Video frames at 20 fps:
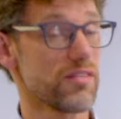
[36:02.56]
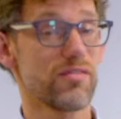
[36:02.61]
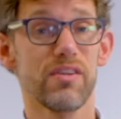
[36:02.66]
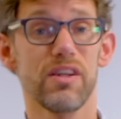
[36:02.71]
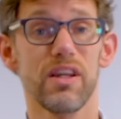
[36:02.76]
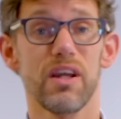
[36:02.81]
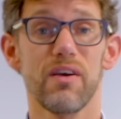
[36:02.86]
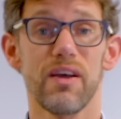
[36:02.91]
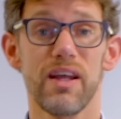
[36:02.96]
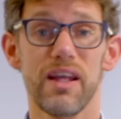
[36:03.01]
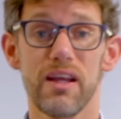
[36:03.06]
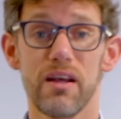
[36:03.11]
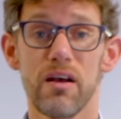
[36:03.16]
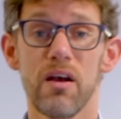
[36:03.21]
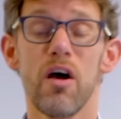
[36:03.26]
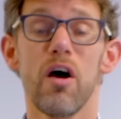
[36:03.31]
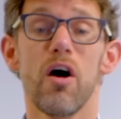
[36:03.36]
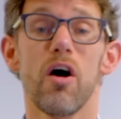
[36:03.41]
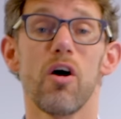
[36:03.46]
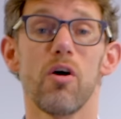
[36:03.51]
the video here
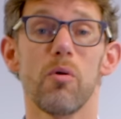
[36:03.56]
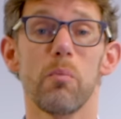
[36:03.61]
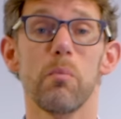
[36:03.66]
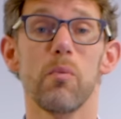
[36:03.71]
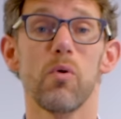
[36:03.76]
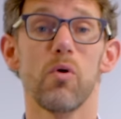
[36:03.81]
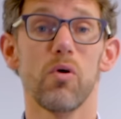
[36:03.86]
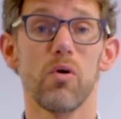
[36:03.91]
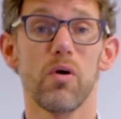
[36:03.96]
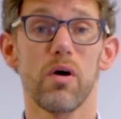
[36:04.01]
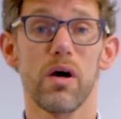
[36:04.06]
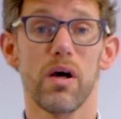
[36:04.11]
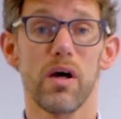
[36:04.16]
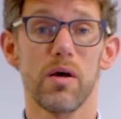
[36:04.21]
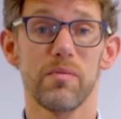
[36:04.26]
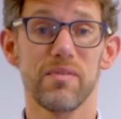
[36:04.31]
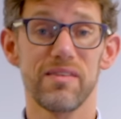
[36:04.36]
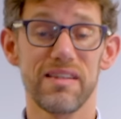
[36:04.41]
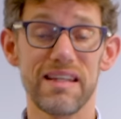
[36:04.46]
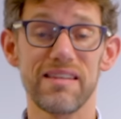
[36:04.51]
on more
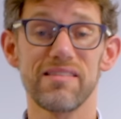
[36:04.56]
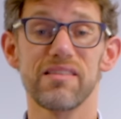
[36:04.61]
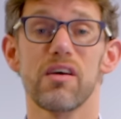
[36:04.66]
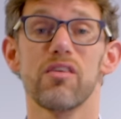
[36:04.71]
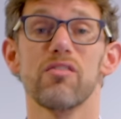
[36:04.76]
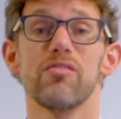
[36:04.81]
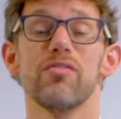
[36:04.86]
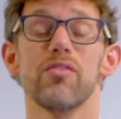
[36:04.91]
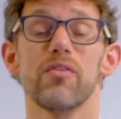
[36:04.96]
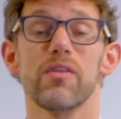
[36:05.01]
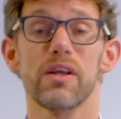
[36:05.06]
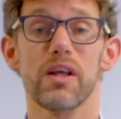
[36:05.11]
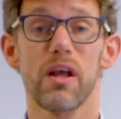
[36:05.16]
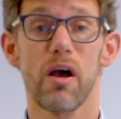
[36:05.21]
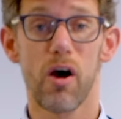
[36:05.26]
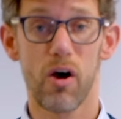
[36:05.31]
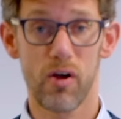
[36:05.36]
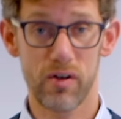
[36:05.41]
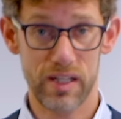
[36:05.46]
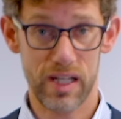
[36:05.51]
um, detail for the
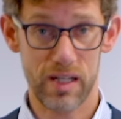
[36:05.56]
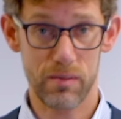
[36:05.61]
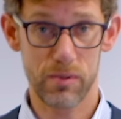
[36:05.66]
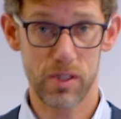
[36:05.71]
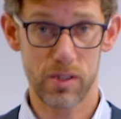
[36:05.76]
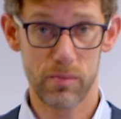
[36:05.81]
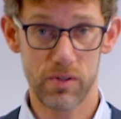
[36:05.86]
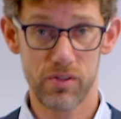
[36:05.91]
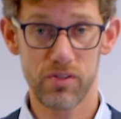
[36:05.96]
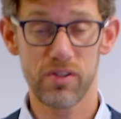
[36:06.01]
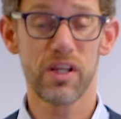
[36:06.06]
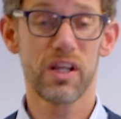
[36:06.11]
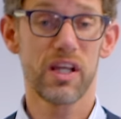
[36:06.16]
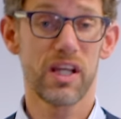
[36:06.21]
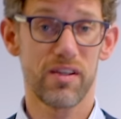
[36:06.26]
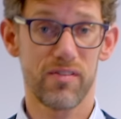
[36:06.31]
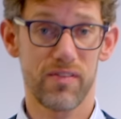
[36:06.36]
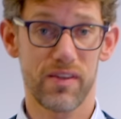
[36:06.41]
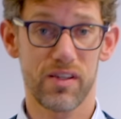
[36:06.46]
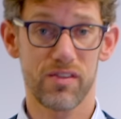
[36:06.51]
cardiac murmurs
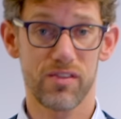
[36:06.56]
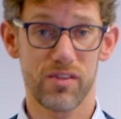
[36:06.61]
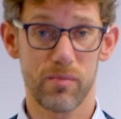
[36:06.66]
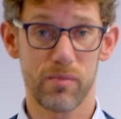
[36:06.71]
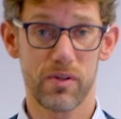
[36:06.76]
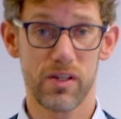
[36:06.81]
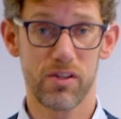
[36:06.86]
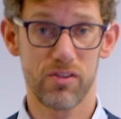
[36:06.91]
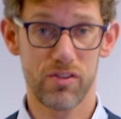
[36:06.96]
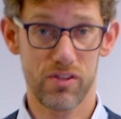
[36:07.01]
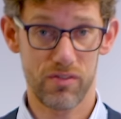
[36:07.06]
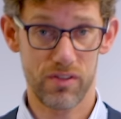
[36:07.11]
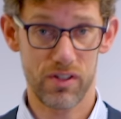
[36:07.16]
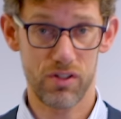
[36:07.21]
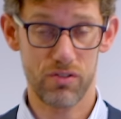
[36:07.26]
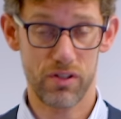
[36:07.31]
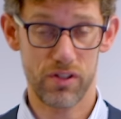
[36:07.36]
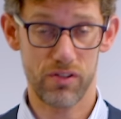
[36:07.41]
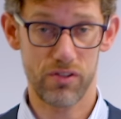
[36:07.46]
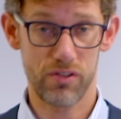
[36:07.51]
if that's something that's of
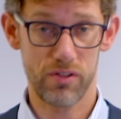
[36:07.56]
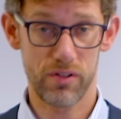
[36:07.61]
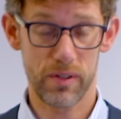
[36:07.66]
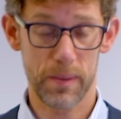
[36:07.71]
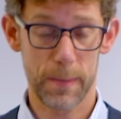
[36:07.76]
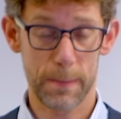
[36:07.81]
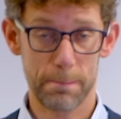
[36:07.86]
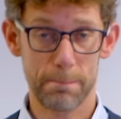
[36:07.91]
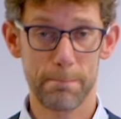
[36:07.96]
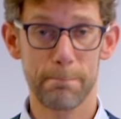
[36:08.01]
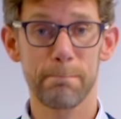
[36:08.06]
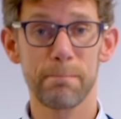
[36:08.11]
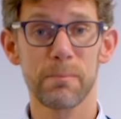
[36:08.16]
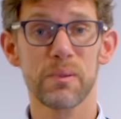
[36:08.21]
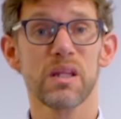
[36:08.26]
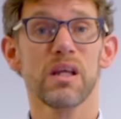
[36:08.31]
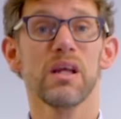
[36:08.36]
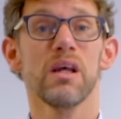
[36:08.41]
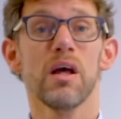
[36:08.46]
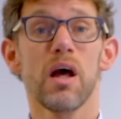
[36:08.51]
interest to
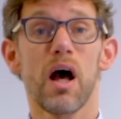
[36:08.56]
you.